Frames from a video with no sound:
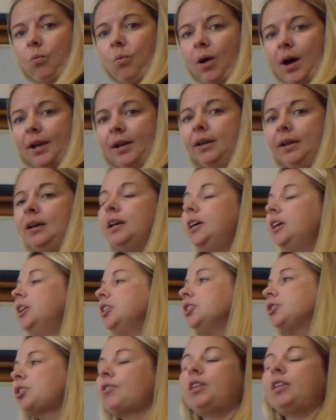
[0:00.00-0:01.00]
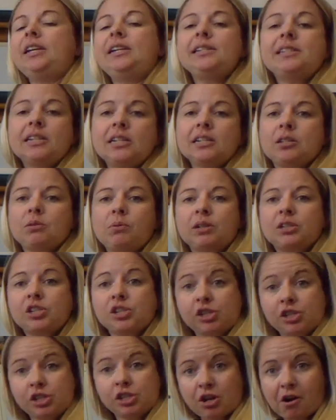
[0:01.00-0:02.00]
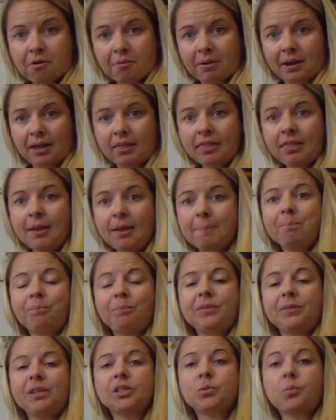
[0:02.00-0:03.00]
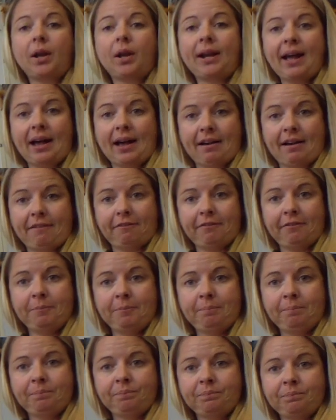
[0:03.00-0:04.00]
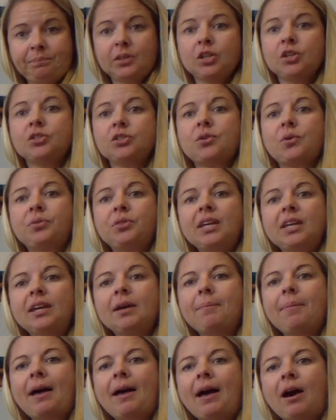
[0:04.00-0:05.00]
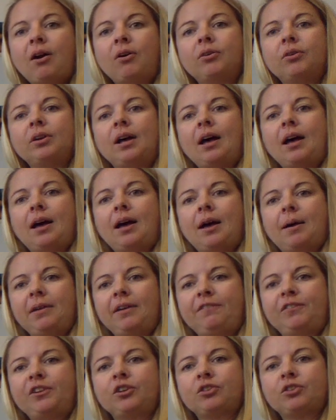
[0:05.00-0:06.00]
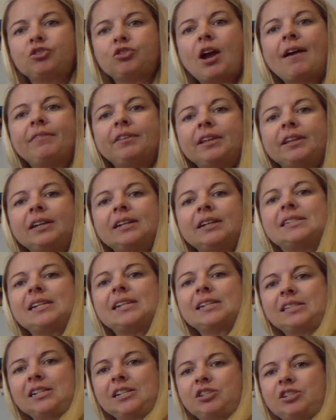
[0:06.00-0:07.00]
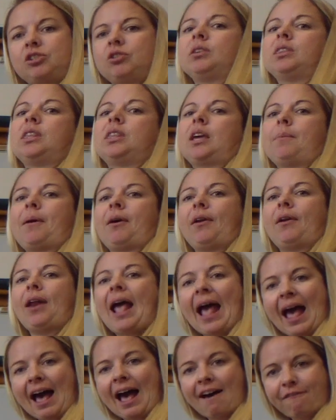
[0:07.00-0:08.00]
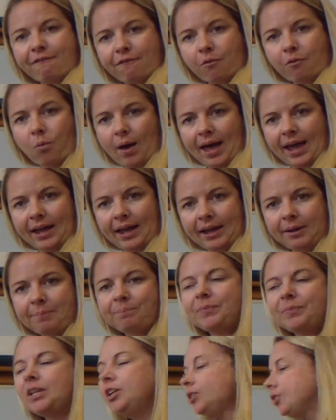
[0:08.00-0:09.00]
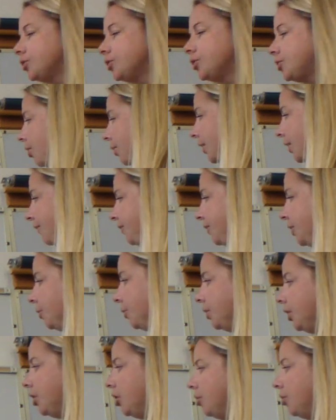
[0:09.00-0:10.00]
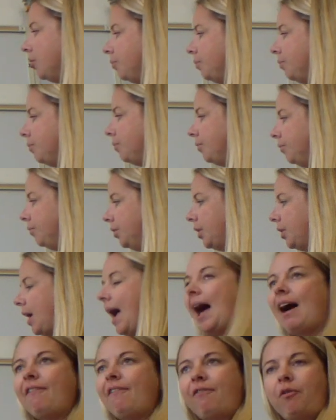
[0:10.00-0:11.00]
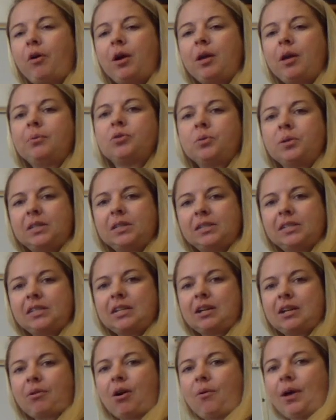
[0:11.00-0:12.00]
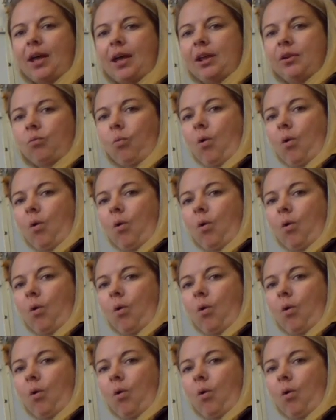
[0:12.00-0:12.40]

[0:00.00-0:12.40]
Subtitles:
1. So the easiest one to start with is 1/2. So think about if you're traveling a distance, you can think about halfway. So if you were to go halfway between 0 and